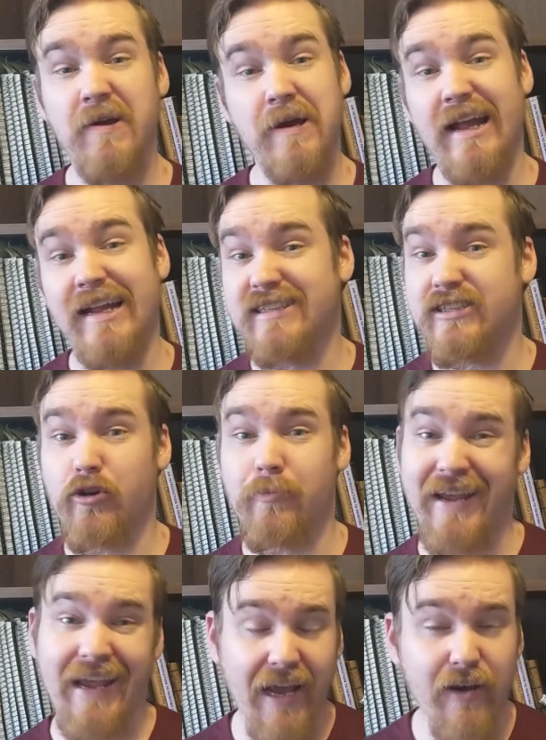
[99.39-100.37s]
It's no
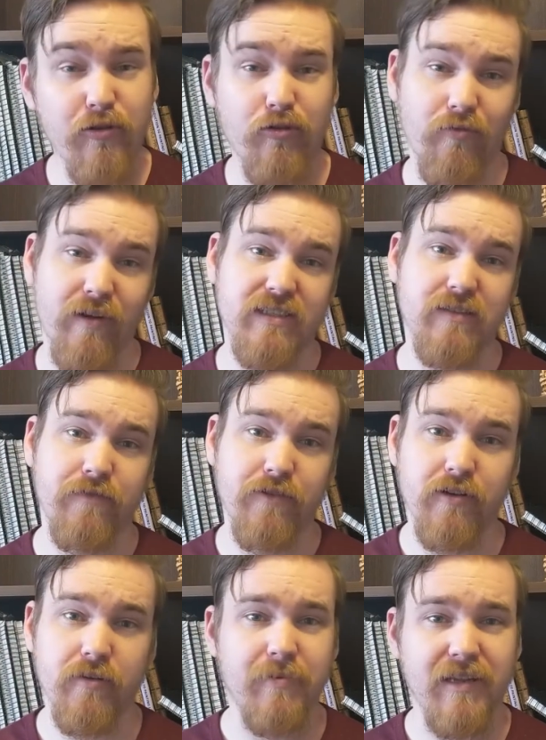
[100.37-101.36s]
mechanical reason for you
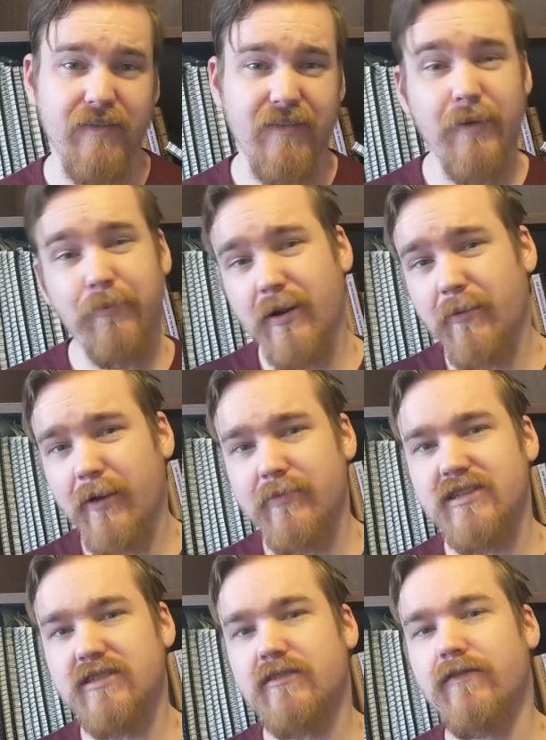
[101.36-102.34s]
to believe that, but it might be
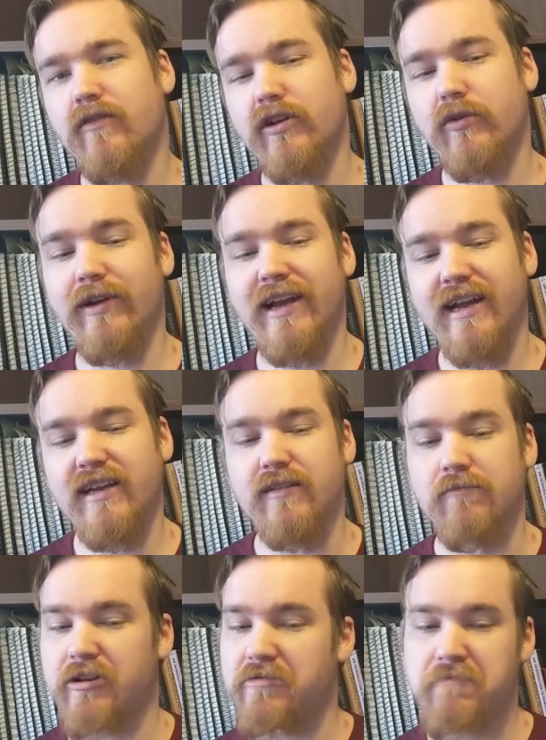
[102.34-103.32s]
just a flaw you want to add in,
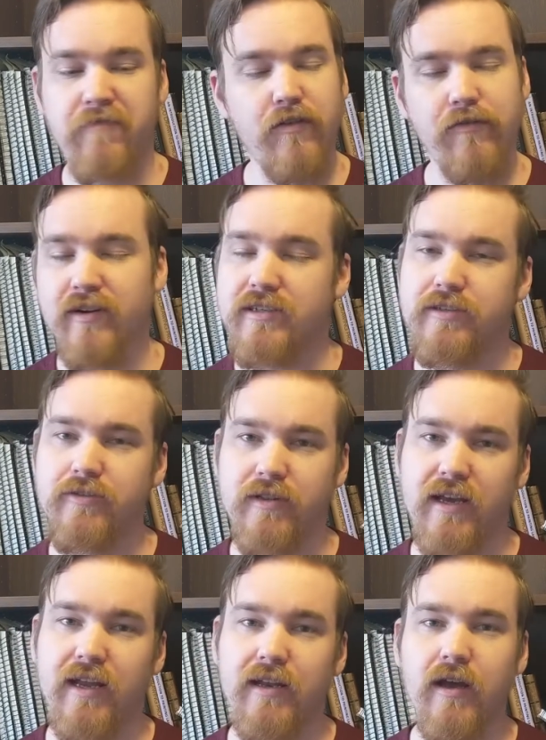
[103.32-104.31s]
and feel free to do
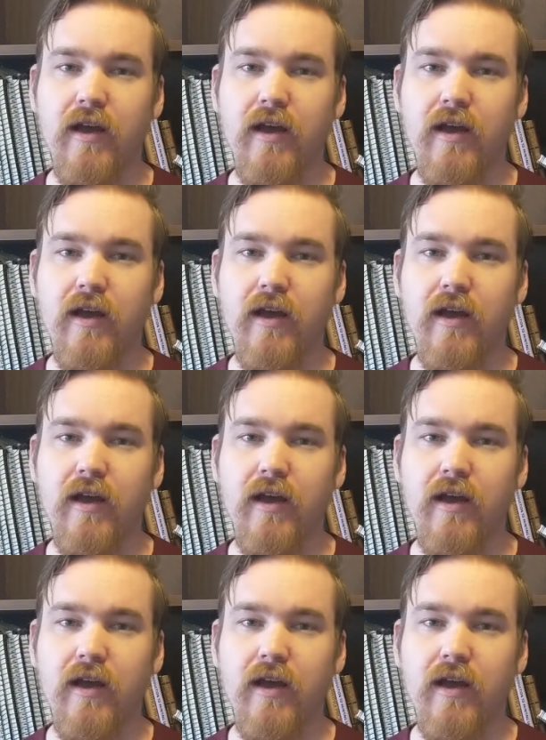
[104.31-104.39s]
that.